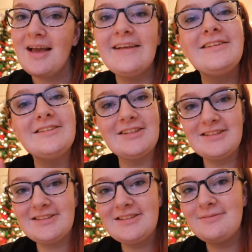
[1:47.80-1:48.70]
It's
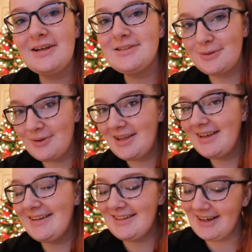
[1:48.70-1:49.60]
just my
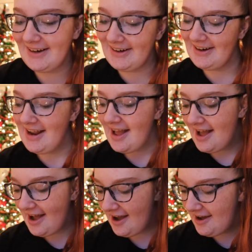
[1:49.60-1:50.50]
squeaky chair.
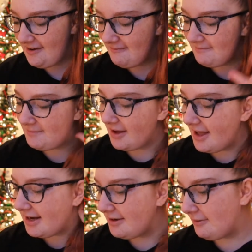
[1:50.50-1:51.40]
But
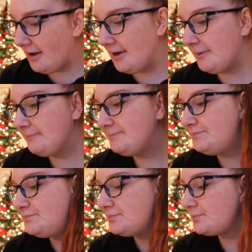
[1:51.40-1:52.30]
anyway,
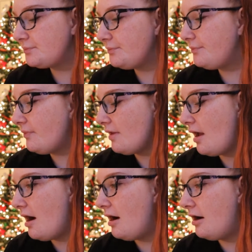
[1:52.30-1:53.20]

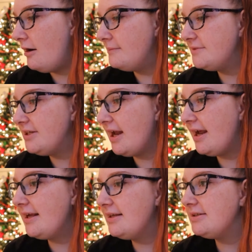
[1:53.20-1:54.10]

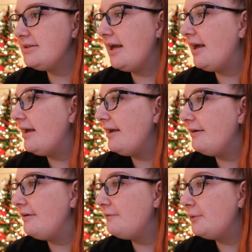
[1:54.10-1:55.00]
today is
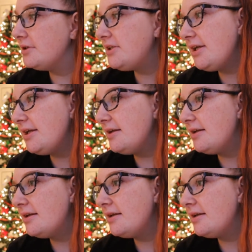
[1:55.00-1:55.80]
day 14.